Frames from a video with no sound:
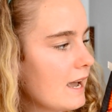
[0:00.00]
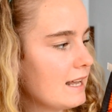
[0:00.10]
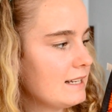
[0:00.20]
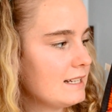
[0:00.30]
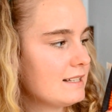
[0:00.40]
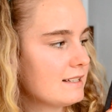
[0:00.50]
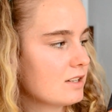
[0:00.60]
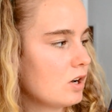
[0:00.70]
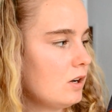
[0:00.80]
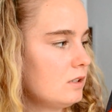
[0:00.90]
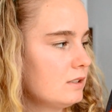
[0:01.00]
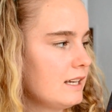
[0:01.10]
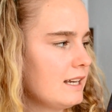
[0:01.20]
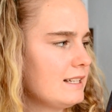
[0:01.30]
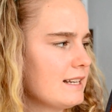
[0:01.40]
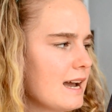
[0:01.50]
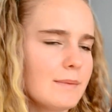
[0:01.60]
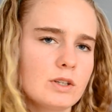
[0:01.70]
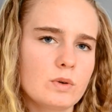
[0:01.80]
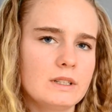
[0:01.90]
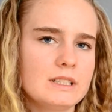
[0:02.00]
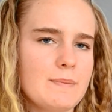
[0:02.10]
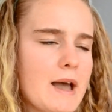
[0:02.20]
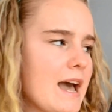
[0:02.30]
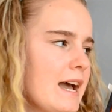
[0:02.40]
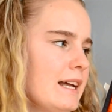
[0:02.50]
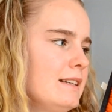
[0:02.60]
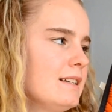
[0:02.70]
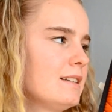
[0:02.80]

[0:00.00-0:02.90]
and it's called a diamond quilted pad,